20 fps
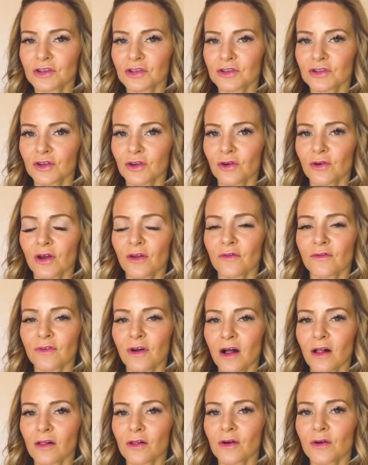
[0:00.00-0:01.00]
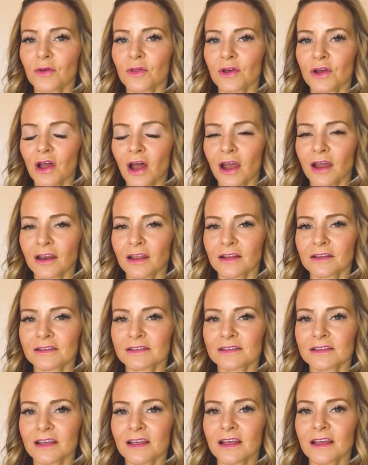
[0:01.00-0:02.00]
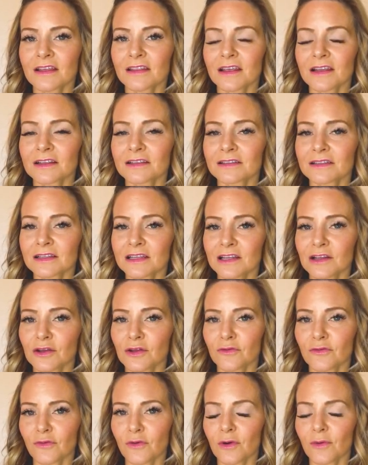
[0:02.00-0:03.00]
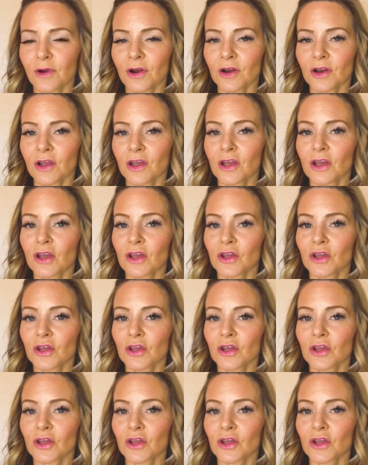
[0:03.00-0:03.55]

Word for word: to do and follow the guidance that is leading you forward.